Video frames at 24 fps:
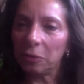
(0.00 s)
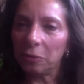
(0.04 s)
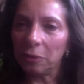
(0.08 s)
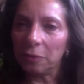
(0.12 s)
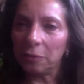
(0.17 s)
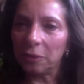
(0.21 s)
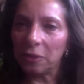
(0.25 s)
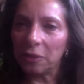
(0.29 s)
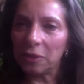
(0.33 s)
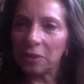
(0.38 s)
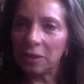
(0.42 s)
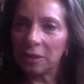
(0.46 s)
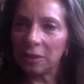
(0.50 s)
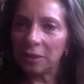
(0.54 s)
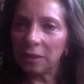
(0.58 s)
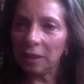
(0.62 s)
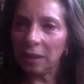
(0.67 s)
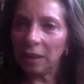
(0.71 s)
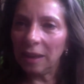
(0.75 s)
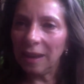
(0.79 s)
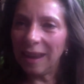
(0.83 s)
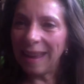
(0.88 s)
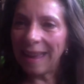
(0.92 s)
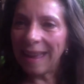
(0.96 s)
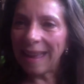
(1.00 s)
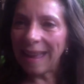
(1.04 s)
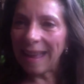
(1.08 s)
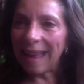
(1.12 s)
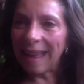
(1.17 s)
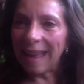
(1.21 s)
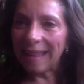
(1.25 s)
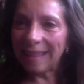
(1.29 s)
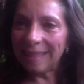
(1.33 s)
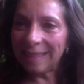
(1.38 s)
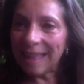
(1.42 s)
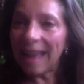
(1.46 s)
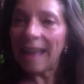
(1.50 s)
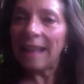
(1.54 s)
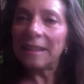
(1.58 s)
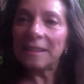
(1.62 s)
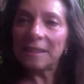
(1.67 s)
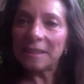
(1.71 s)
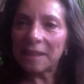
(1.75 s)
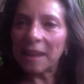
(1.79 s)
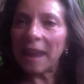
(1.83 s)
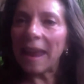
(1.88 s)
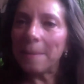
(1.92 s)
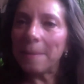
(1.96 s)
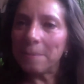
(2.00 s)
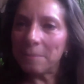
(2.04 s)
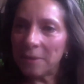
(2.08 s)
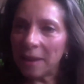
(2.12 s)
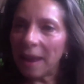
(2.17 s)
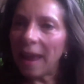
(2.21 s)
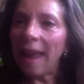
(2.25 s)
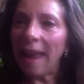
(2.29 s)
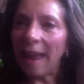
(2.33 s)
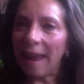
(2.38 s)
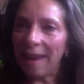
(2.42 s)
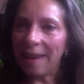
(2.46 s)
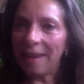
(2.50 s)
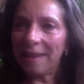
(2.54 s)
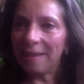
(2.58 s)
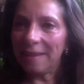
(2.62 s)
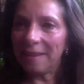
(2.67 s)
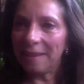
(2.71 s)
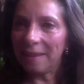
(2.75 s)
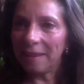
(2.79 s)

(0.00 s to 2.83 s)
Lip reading: university that same day.